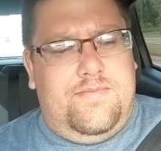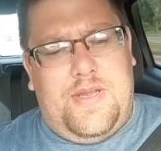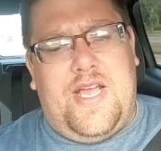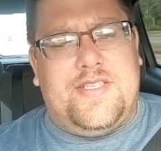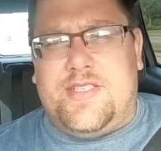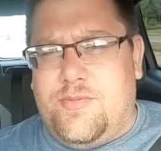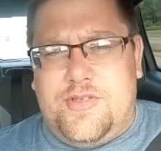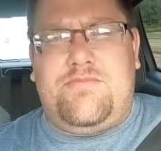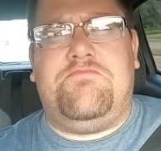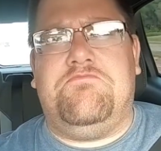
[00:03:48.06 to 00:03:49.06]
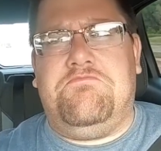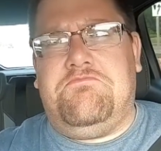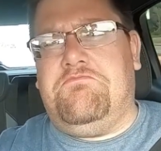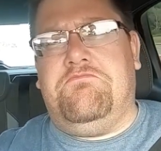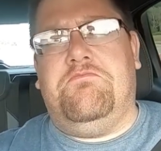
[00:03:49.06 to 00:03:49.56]
pass someone,
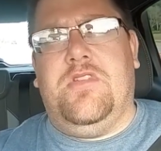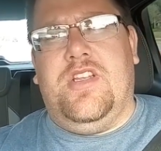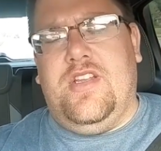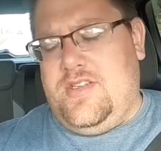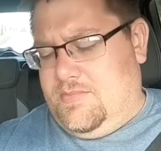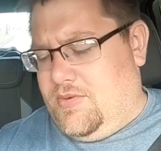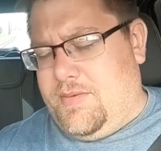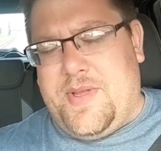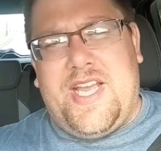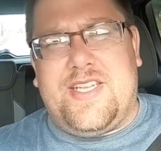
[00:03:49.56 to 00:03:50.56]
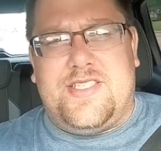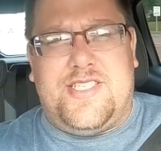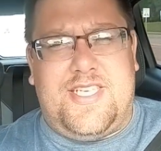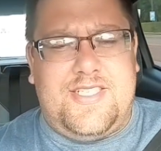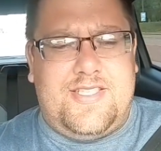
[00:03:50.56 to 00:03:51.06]
put it back in
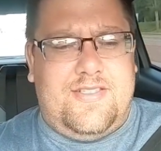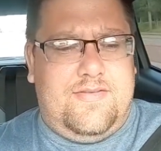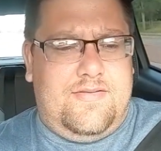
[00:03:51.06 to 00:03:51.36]
sixth,